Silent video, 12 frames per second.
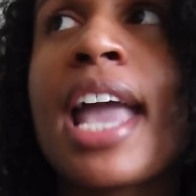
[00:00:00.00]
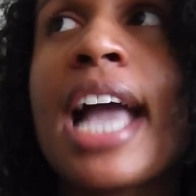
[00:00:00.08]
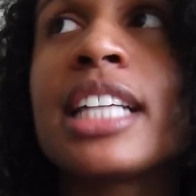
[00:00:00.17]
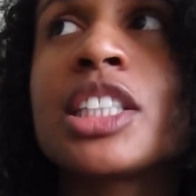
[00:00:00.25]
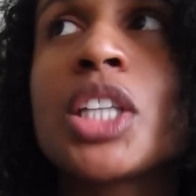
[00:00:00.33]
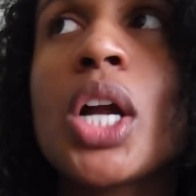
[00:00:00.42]
I
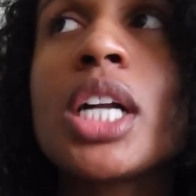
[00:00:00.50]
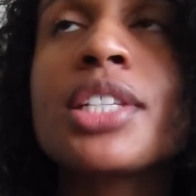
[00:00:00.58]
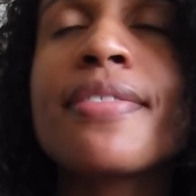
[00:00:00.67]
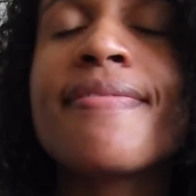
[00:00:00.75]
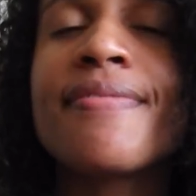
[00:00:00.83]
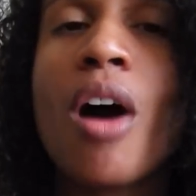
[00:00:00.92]
started to
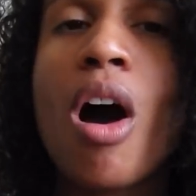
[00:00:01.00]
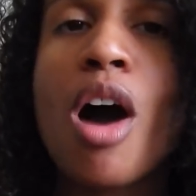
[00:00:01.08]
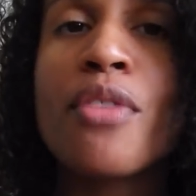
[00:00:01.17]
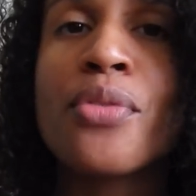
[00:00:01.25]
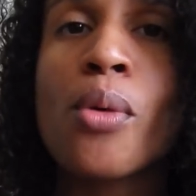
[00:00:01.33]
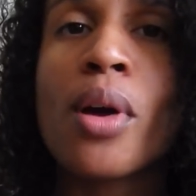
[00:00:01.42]

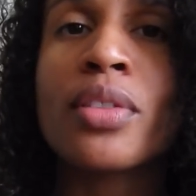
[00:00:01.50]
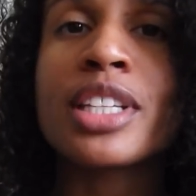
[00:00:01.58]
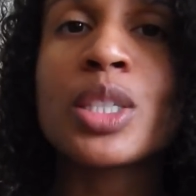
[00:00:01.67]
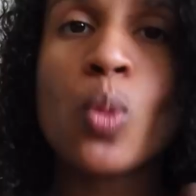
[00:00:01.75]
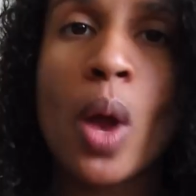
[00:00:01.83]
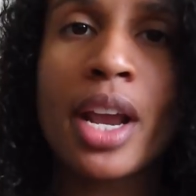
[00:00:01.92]
fall for
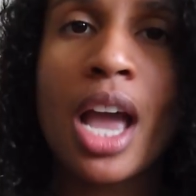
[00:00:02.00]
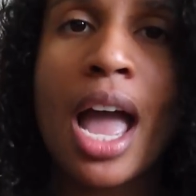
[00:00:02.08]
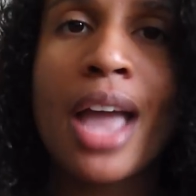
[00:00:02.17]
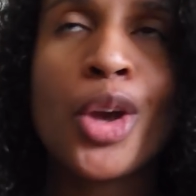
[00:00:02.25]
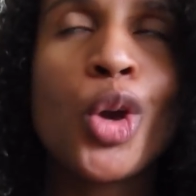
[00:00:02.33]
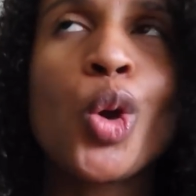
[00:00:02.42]
this one
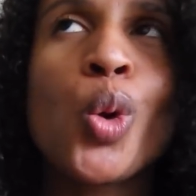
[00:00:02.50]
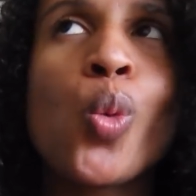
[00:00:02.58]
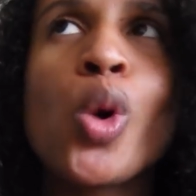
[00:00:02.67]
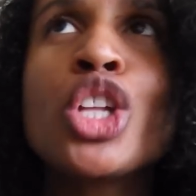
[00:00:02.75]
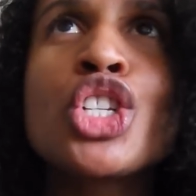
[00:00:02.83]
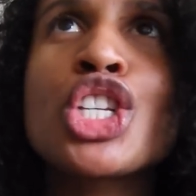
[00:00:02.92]
guy who
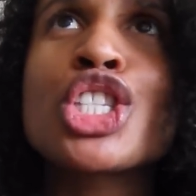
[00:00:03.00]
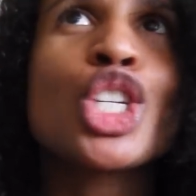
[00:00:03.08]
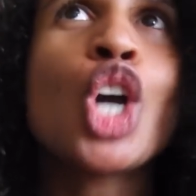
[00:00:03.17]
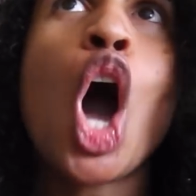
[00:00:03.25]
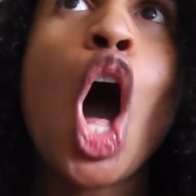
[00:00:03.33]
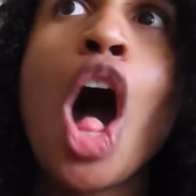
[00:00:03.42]
we'll just
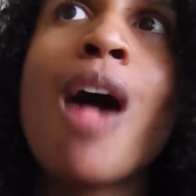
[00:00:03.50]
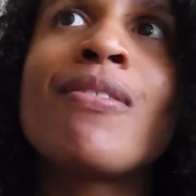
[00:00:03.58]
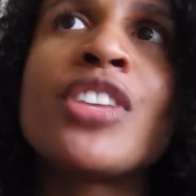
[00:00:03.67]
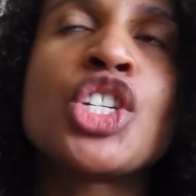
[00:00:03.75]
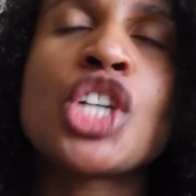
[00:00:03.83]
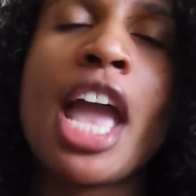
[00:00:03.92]
call
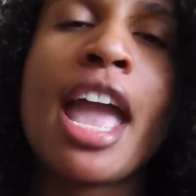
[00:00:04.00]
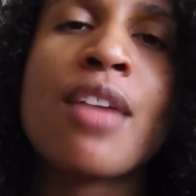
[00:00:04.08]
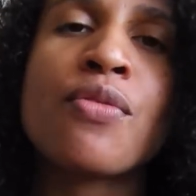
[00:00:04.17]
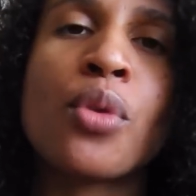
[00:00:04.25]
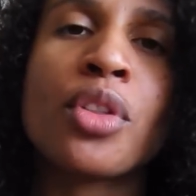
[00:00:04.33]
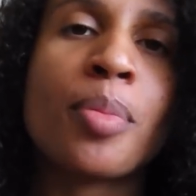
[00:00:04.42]
Vijay
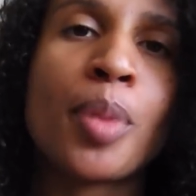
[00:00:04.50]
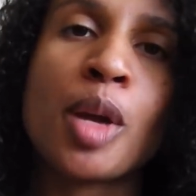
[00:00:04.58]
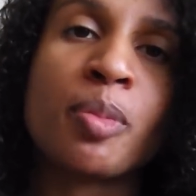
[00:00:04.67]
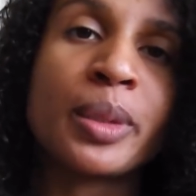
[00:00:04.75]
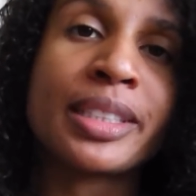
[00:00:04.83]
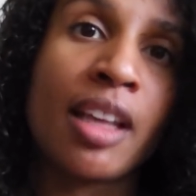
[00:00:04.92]
for the purpose